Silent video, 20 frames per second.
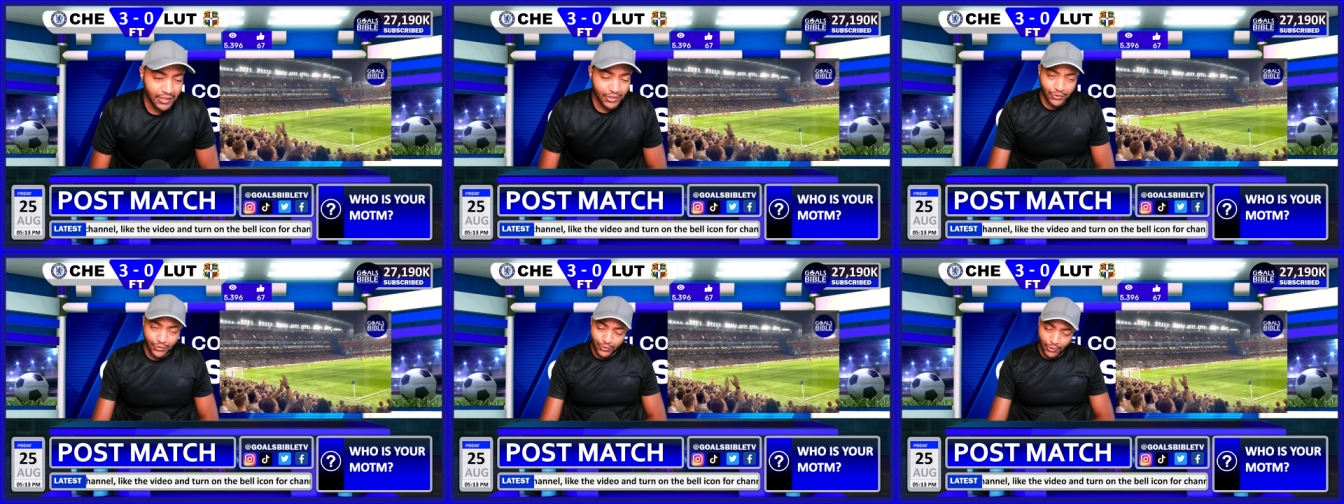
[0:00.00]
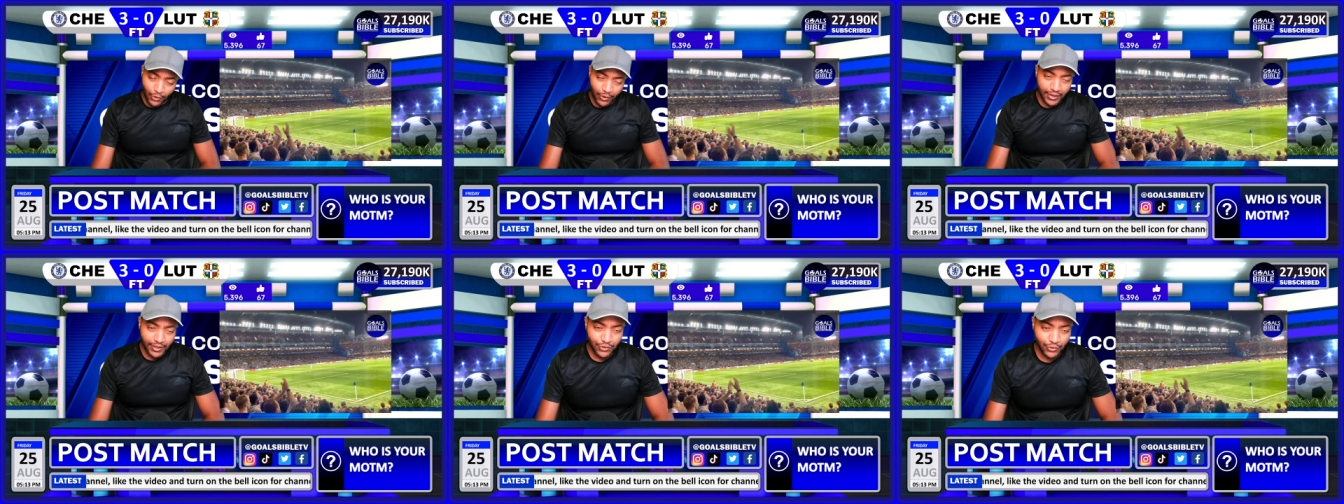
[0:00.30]

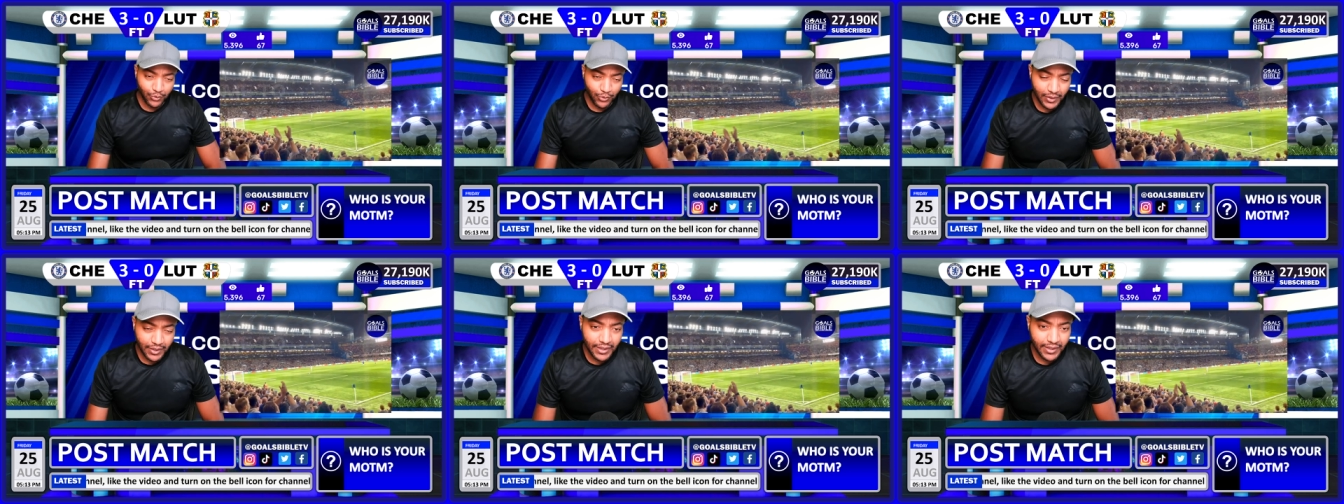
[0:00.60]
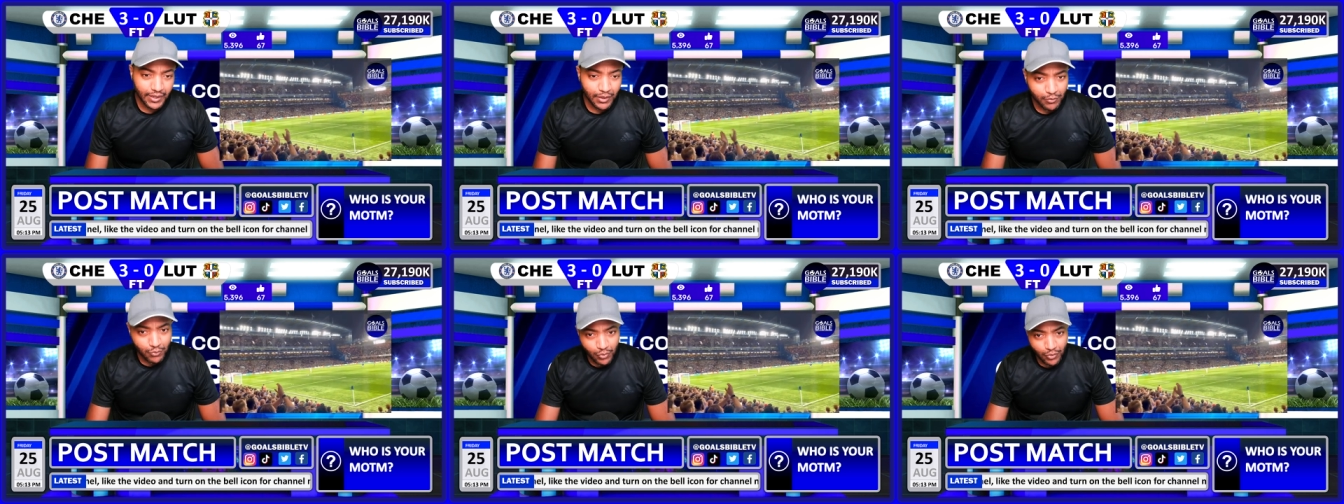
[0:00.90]
enjoy this
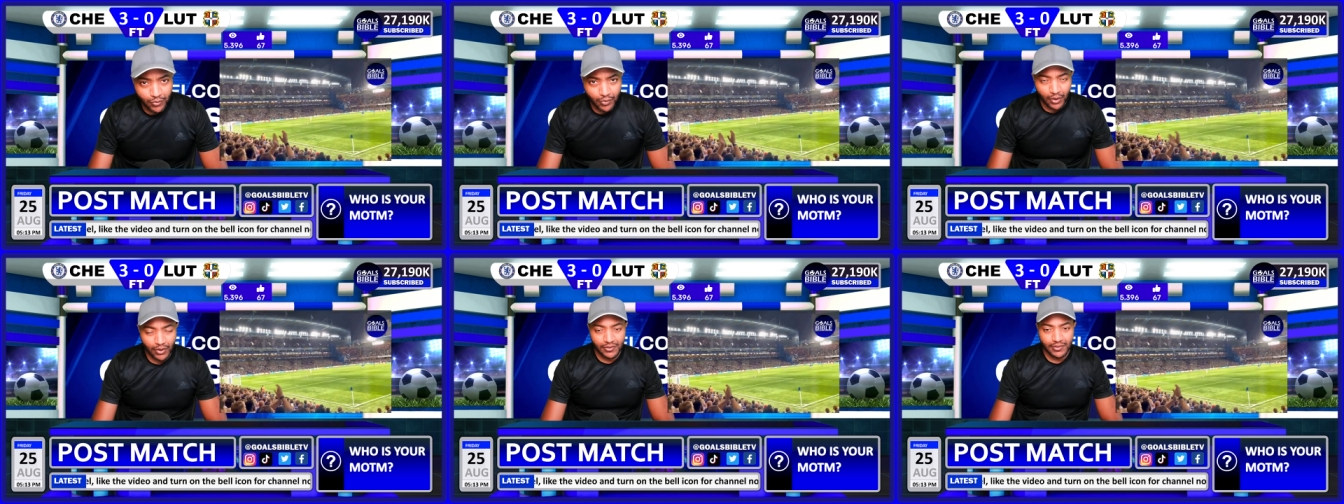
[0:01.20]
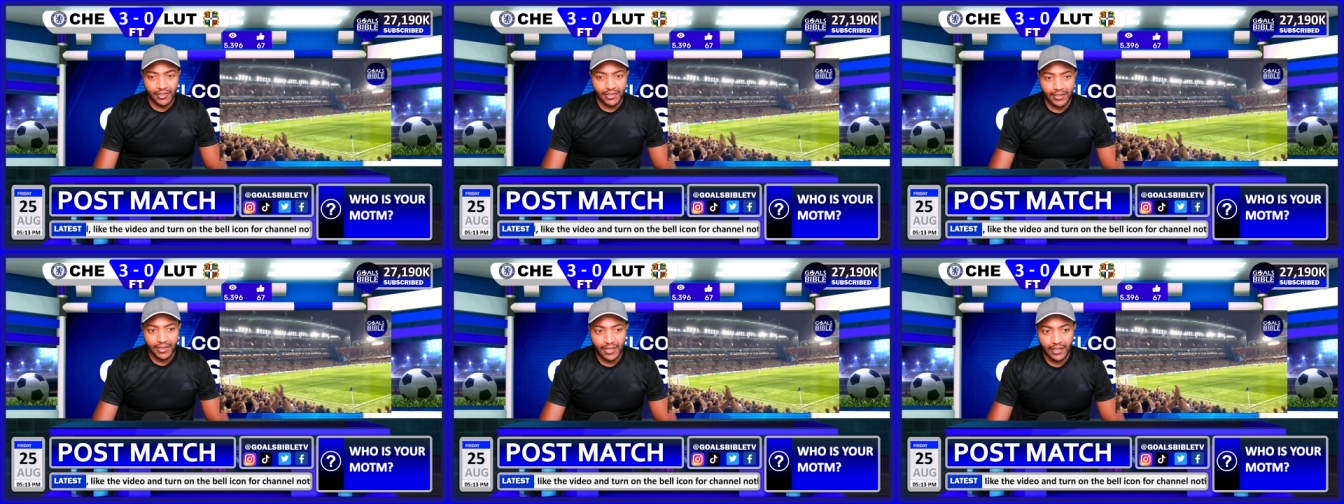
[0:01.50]
win, and move
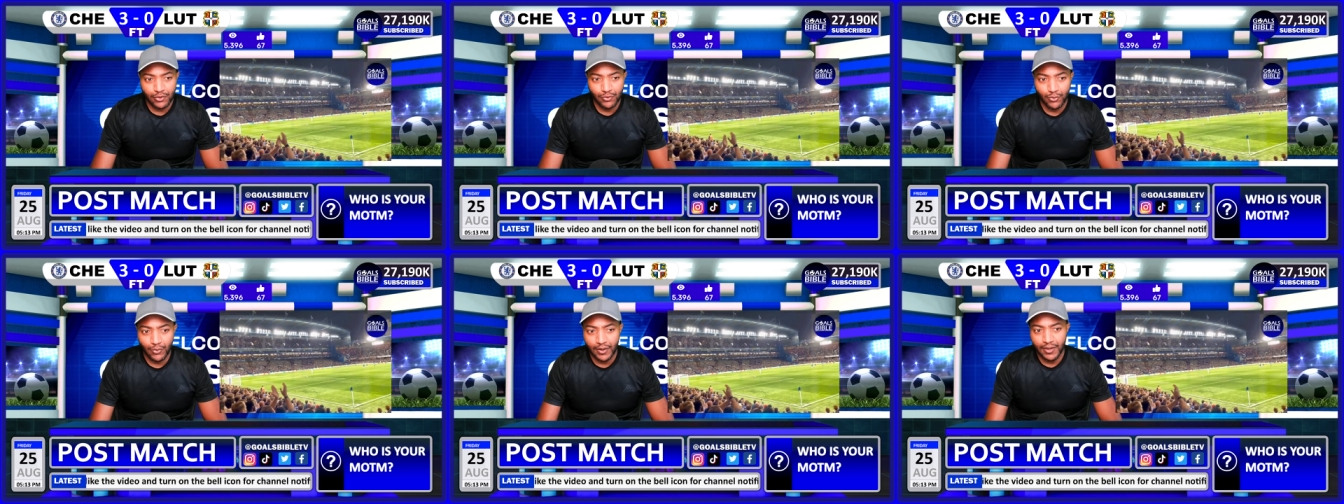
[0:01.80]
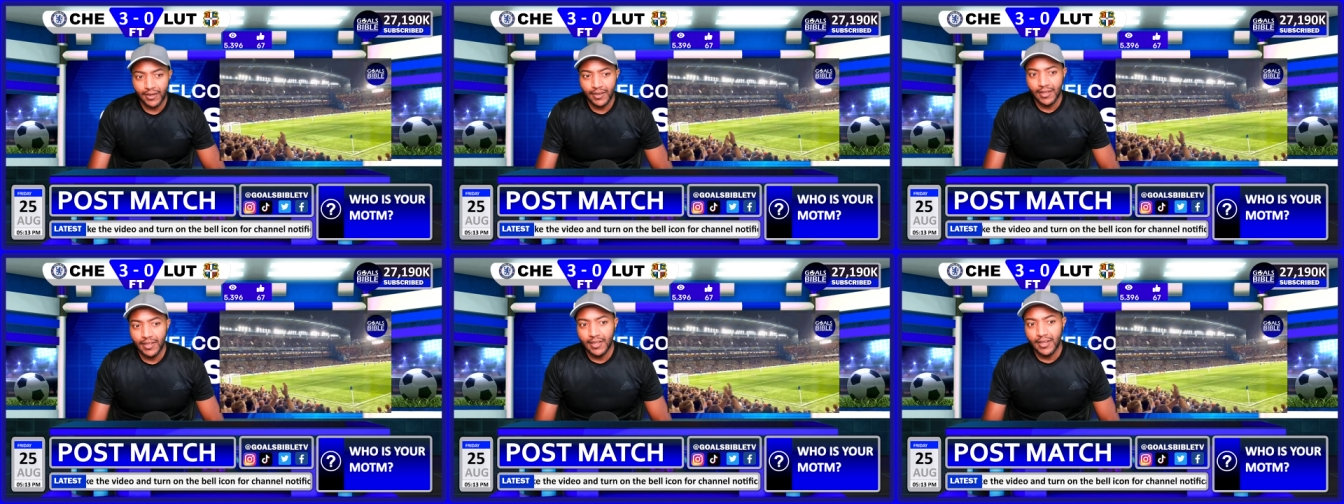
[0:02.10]
on to the next
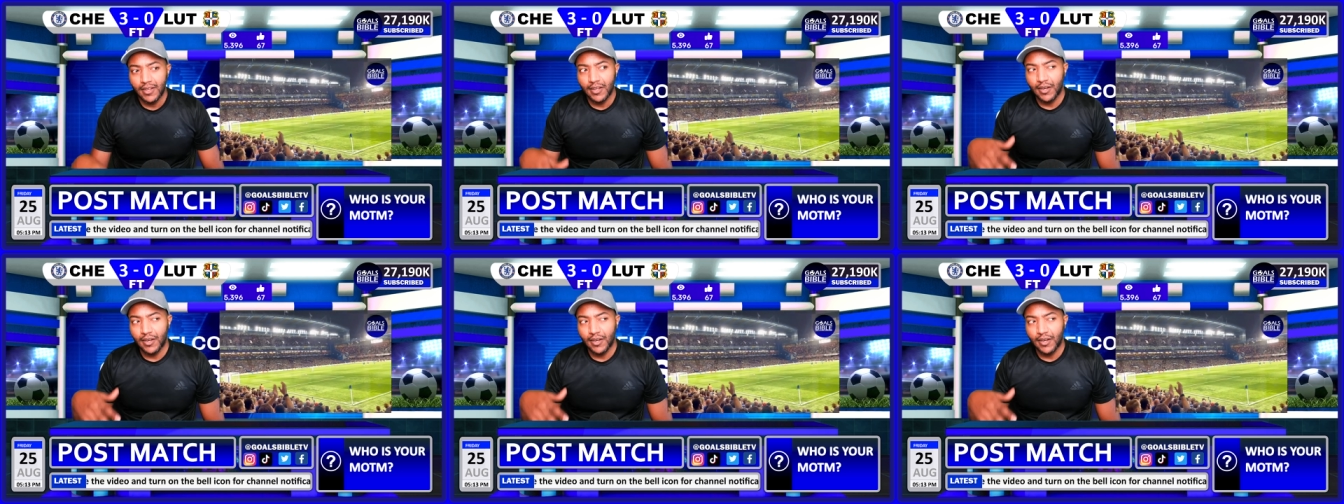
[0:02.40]
one.